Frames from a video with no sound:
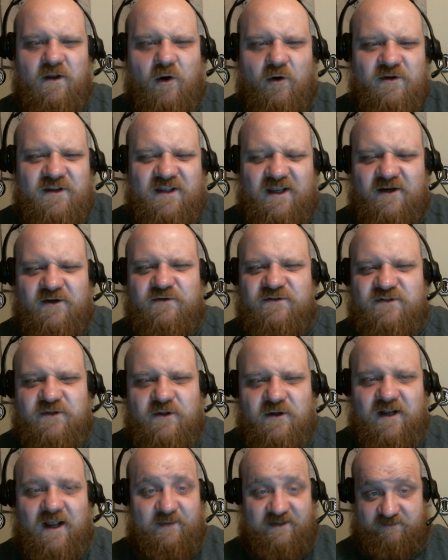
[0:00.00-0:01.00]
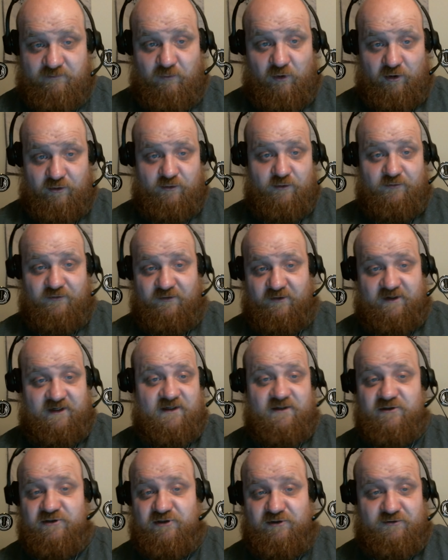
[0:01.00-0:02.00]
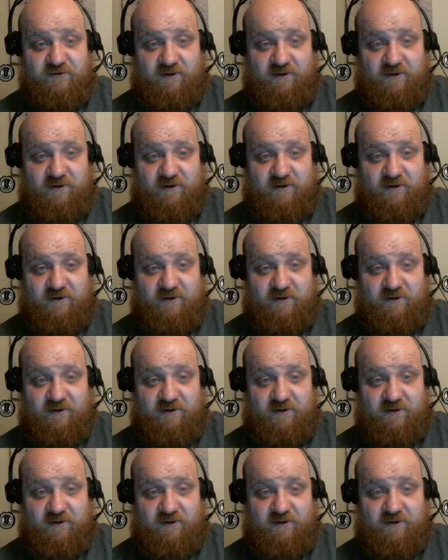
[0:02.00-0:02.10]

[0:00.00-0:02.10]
All you gotta do is look up, is Martin Luther King Jr.